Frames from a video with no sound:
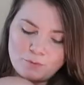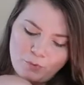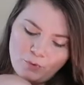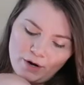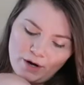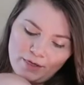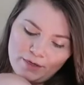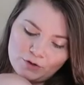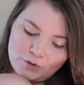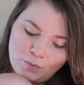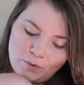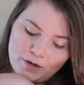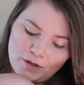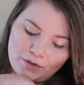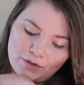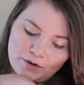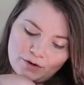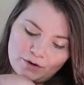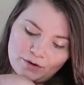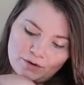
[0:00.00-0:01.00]
born on the
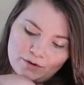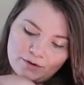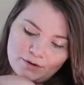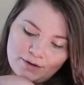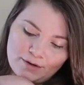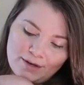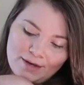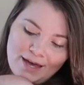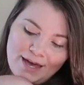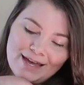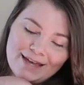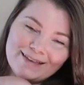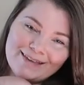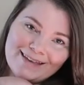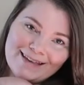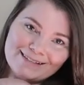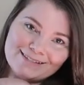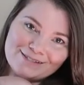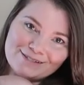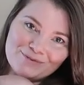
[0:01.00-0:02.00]
23rd.
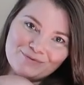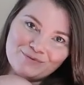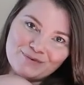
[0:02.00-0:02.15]
Yes, you